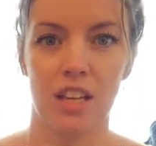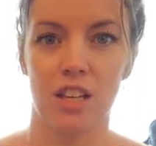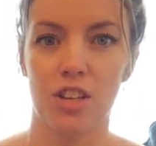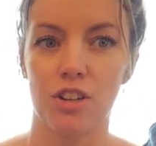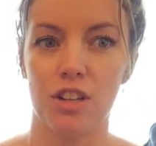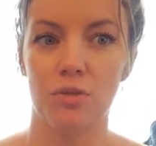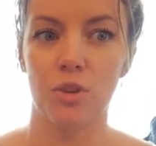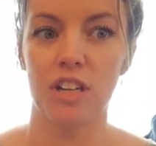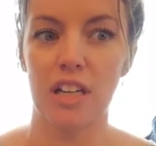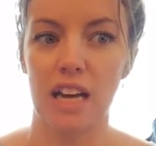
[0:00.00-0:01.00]
you're
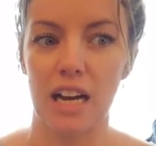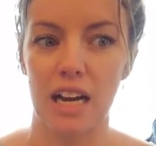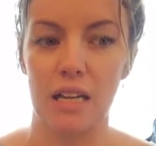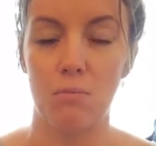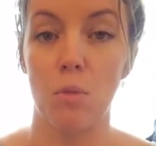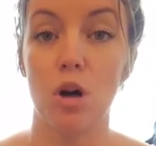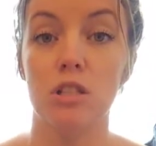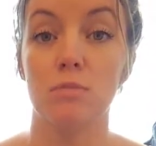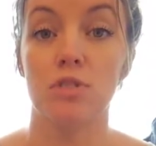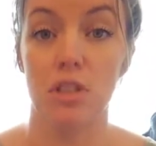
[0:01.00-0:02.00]
working on
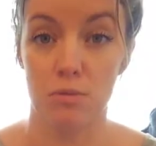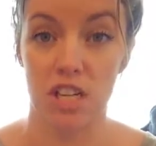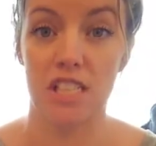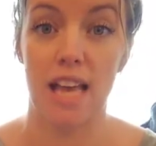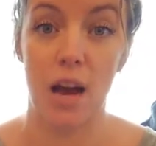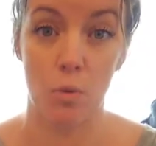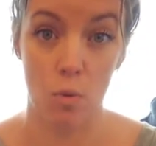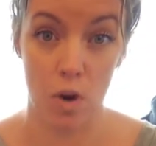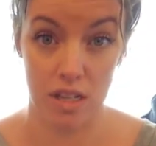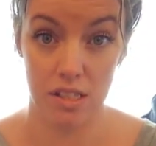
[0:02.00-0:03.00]
multiple subjects at
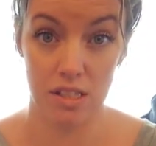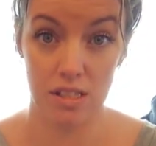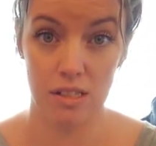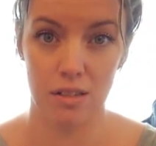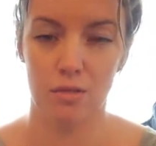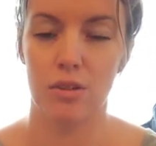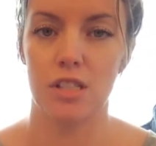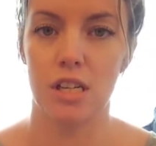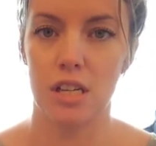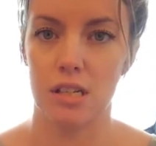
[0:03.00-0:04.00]
once,
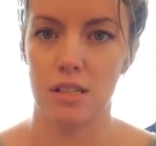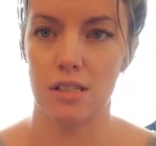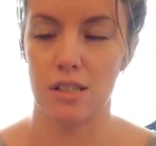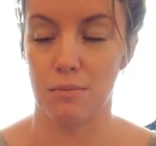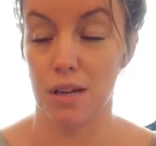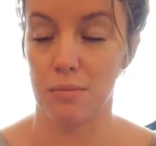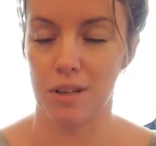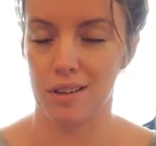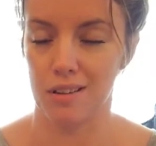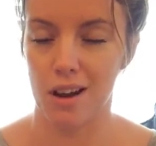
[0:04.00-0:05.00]
which is, in my
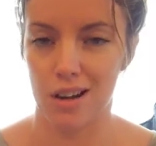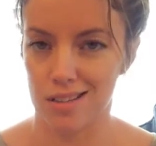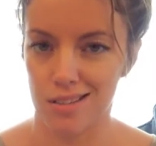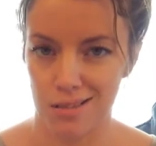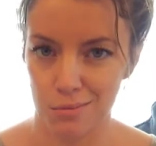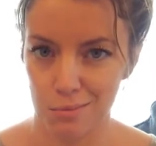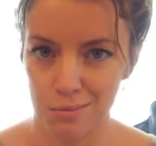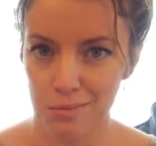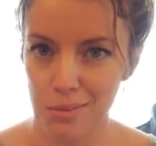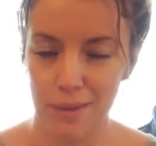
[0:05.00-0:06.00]
opinion, awesome.
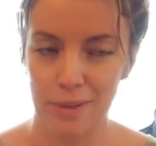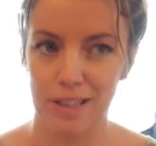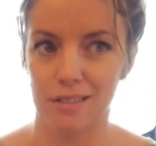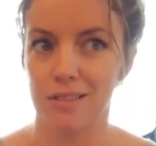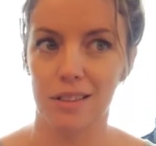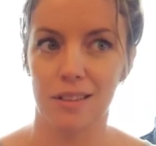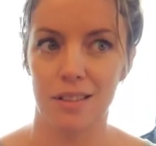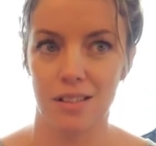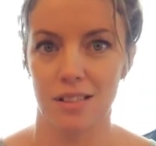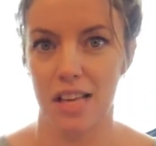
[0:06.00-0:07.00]
I mean,
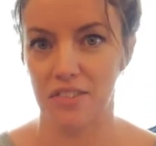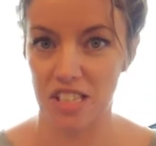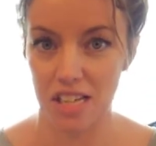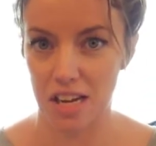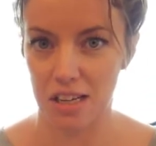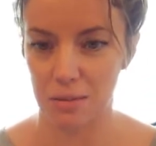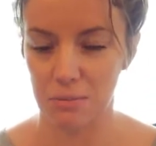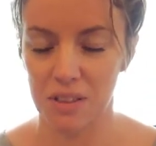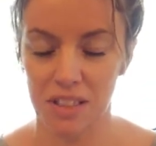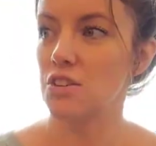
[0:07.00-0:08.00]
saving
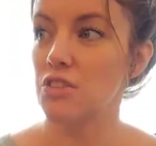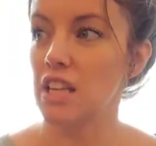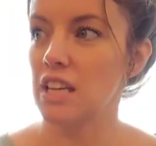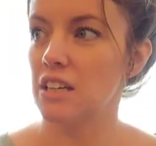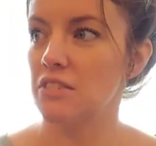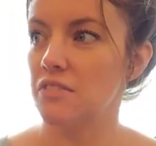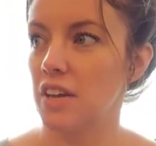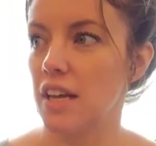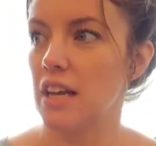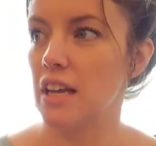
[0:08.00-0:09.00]
time. You think of
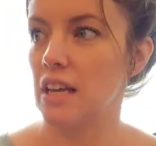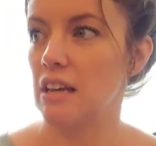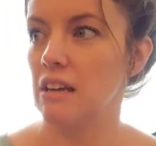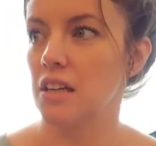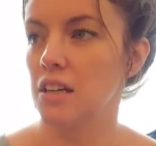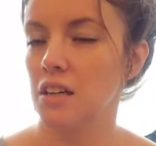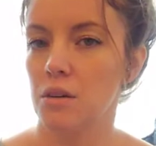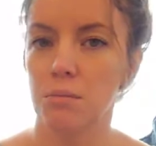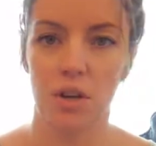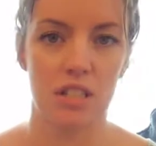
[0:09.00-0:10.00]
a
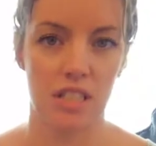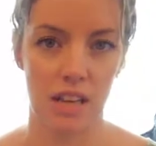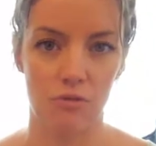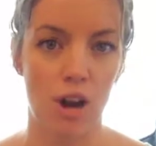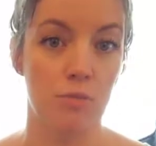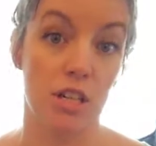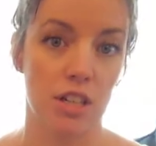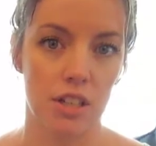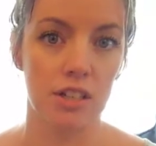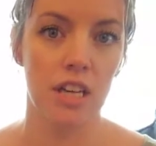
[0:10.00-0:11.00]
book, say Robin
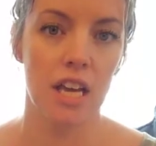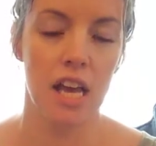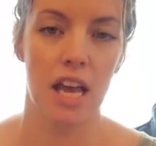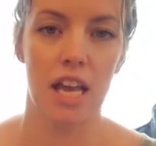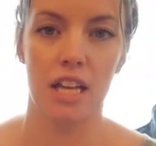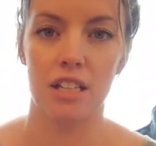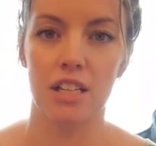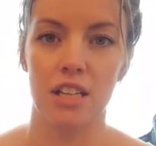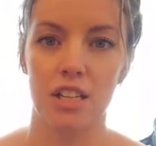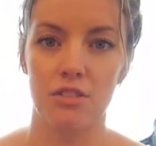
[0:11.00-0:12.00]
Hood,
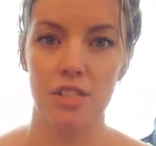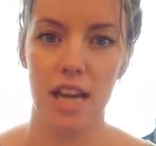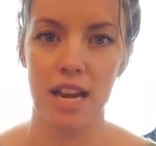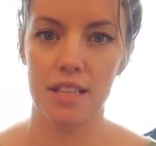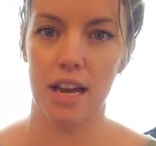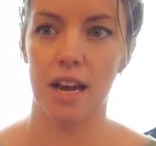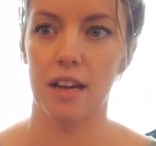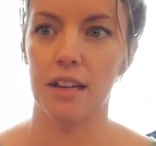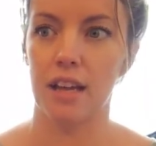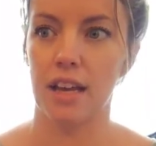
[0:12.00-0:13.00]
and you take
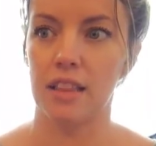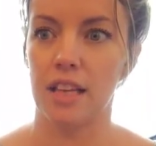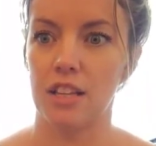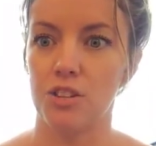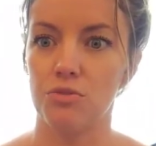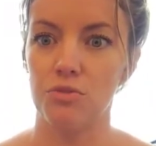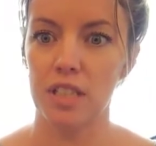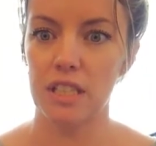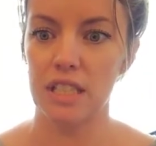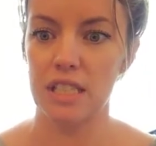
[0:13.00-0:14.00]
that and then you
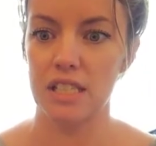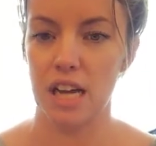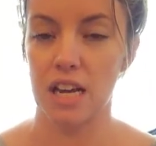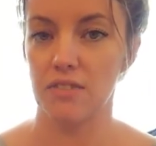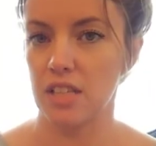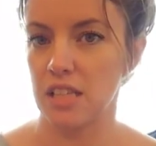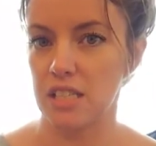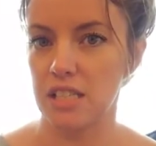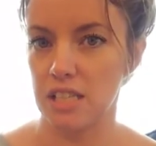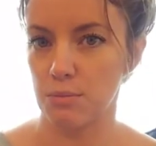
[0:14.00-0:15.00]
really dive
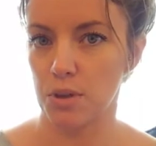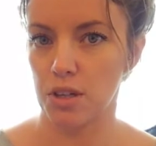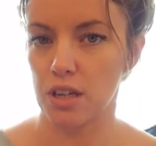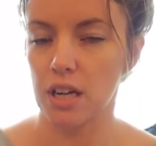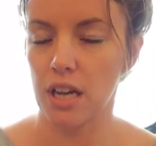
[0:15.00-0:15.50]
in deeper